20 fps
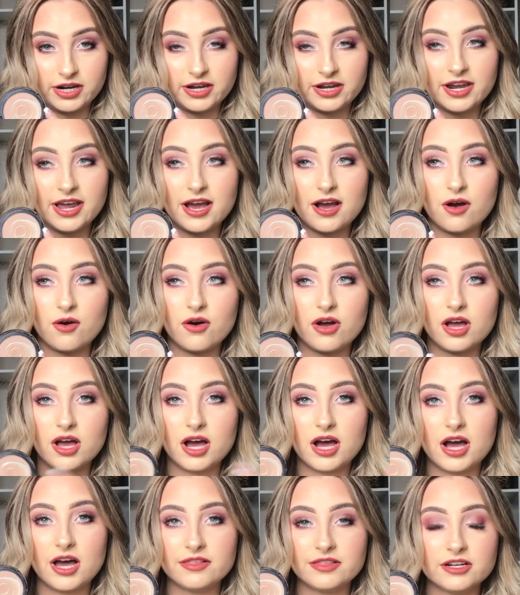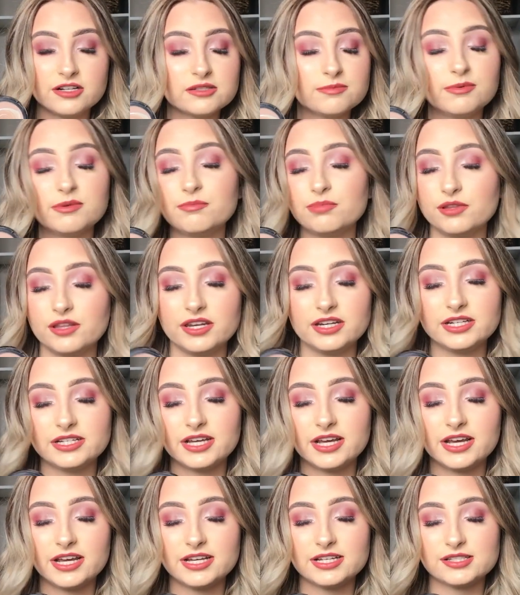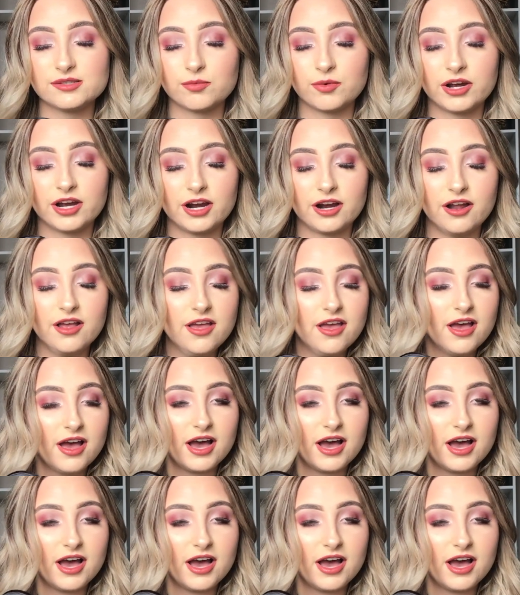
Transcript: Now, there's been plenty days where